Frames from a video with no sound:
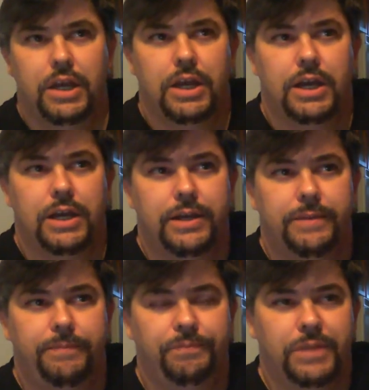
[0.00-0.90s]
A
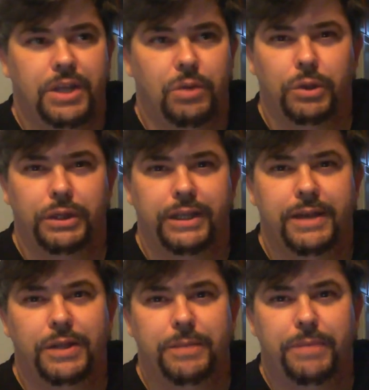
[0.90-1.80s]
World Lit
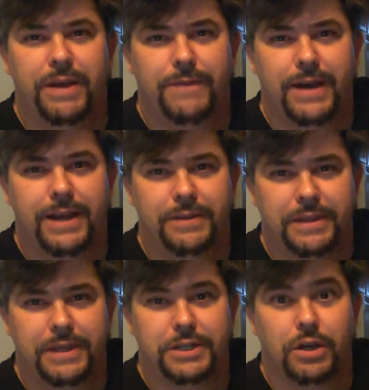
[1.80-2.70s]
Only by Fire, that they
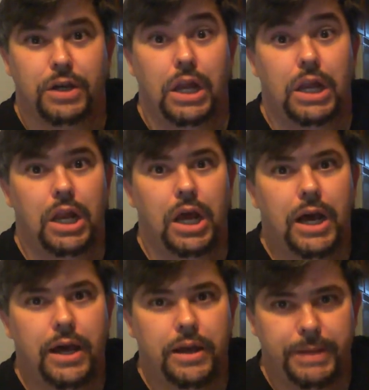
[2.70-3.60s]
talk a lot
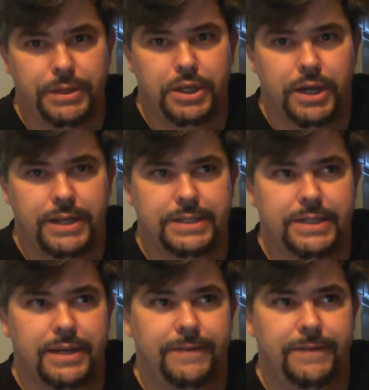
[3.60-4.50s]
about the naughty stuff
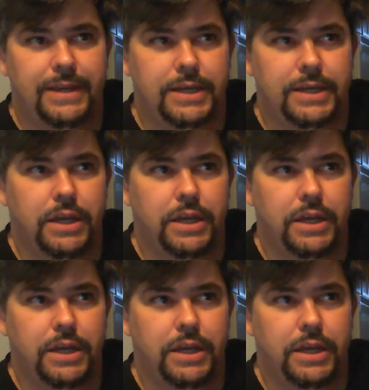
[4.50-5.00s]
he did.